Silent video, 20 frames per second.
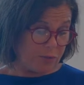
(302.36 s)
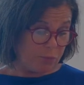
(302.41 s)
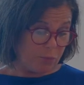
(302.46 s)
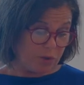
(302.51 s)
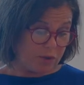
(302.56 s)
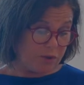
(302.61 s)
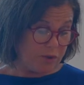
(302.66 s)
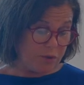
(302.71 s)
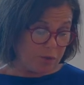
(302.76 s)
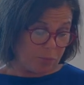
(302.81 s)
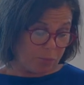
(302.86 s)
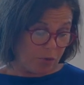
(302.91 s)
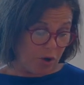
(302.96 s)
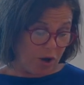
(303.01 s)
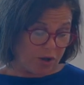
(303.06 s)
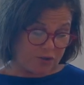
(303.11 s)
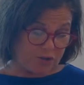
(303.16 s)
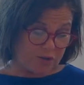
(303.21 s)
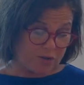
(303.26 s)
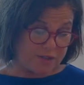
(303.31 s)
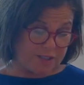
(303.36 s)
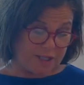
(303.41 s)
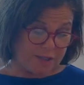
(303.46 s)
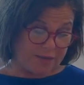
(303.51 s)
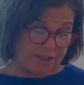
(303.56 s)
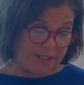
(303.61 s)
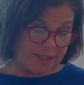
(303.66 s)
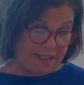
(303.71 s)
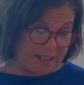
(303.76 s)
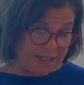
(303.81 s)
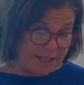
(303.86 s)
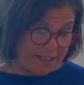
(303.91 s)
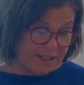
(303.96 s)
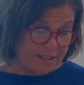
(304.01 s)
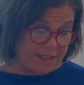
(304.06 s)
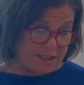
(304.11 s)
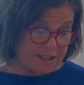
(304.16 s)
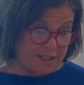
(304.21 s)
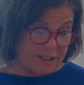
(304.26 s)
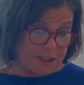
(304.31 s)
them with the products that they
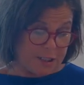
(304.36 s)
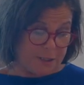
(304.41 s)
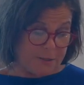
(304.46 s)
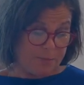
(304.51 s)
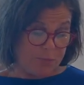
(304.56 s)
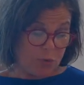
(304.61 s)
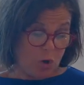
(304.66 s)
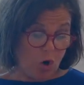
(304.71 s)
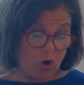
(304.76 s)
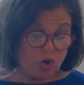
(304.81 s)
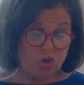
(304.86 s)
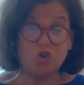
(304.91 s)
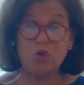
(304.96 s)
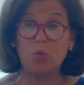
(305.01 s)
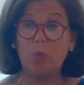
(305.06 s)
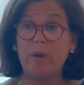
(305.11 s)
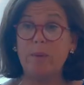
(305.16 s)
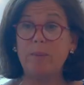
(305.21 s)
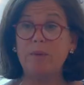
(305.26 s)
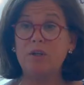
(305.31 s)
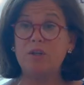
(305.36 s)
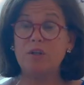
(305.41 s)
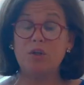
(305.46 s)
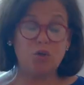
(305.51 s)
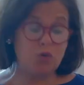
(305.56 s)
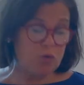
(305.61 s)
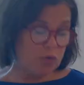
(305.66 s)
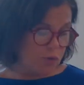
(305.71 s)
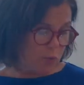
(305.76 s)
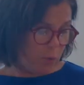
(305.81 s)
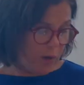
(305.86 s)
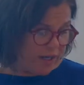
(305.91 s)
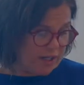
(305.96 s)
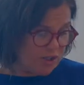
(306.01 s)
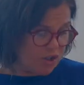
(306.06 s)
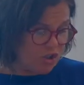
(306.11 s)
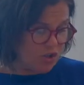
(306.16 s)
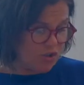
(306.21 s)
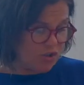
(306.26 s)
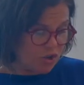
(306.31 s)
need or to women whose
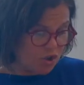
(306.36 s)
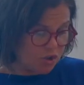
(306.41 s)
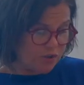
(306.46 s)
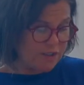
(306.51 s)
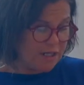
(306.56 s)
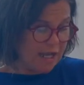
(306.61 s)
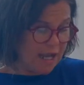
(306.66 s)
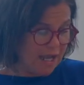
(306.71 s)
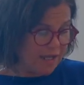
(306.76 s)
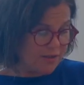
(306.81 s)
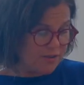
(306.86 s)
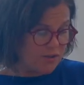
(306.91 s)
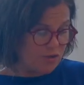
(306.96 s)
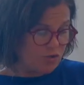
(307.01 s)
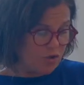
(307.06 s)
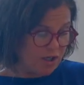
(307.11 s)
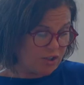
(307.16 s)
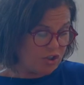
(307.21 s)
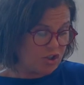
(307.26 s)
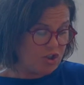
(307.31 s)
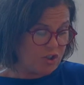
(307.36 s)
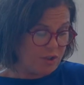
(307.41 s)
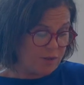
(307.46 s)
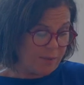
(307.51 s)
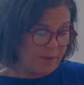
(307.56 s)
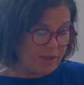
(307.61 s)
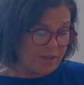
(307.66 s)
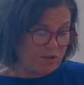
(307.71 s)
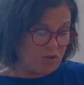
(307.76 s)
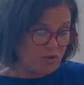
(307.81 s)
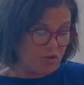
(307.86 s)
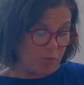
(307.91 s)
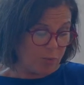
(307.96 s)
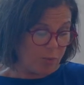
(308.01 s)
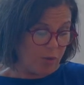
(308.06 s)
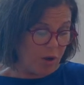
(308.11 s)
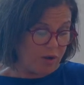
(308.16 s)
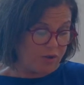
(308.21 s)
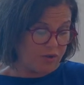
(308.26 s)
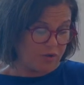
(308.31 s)
wages just can't stretch to the menstrual
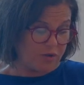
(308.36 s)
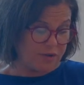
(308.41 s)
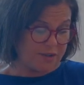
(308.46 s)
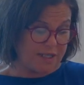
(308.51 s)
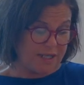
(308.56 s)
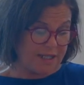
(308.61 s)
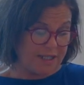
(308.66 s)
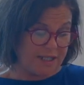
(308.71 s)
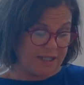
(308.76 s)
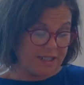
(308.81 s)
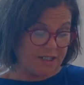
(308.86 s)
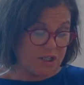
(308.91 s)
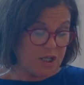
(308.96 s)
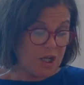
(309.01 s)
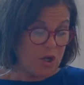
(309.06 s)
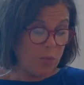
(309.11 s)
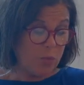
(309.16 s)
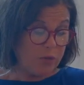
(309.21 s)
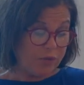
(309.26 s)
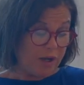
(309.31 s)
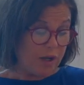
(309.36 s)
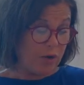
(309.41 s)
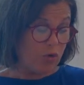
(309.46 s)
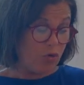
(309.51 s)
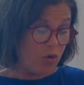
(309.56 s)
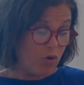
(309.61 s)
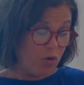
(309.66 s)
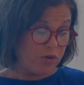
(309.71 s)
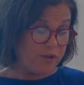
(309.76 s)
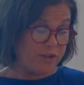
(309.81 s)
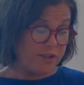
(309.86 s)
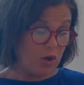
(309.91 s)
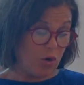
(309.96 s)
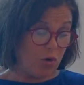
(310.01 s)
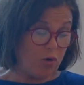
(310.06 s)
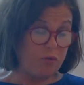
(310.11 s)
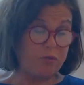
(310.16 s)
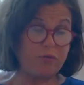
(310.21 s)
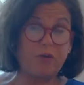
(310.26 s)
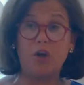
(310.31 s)
products they need without crossing
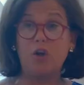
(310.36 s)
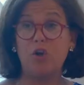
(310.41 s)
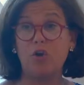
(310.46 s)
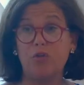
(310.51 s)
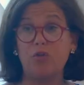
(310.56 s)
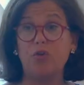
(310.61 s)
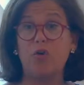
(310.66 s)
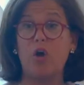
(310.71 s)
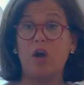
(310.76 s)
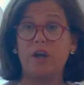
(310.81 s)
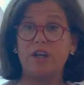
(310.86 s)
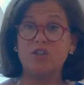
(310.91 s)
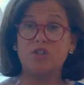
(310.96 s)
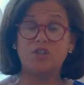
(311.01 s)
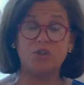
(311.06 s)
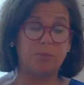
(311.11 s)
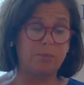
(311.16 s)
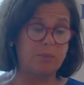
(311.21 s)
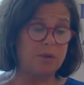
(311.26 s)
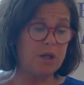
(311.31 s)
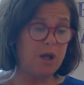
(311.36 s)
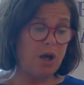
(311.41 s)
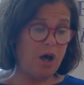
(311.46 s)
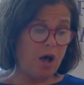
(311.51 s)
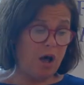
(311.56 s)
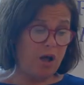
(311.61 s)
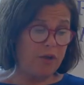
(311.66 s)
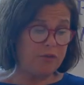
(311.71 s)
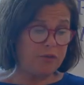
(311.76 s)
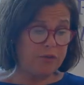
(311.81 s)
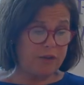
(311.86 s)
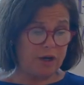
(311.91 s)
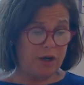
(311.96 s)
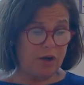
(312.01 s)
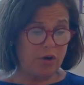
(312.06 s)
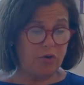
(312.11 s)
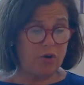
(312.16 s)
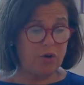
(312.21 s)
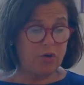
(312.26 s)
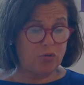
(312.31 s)
off another item on
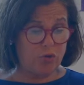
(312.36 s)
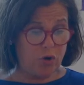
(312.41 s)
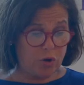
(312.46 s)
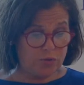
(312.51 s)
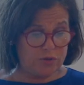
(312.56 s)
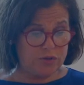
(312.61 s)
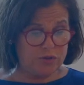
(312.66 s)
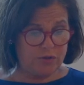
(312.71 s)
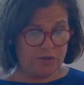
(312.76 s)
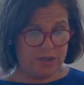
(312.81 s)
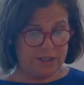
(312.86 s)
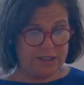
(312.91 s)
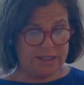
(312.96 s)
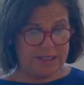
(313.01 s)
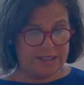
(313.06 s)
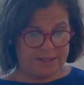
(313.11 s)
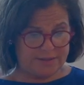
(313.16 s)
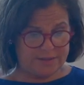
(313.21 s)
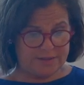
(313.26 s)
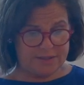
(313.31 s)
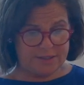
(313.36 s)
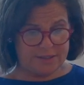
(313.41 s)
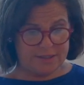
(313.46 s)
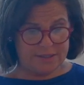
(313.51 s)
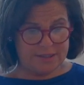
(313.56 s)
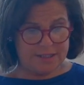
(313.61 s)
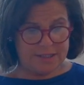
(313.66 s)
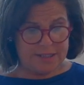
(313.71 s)
their grocery list.